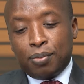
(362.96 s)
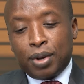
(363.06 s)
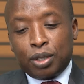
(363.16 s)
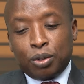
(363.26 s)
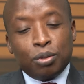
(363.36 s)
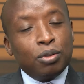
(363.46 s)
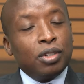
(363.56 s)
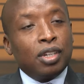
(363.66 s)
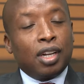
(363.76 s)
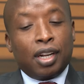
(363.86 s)
Number two,
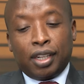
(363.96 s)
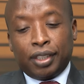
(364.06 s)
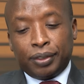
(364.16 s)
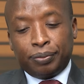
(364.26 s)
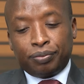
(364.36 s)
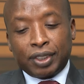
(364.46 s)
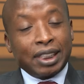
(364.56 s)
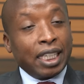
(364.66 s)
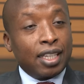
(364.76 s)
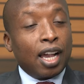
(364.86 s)

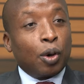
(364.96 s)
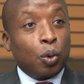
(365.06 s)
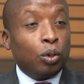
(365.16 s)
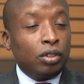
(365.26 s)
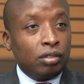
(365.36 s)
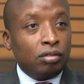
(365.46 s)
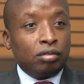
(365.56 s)
setting a goal.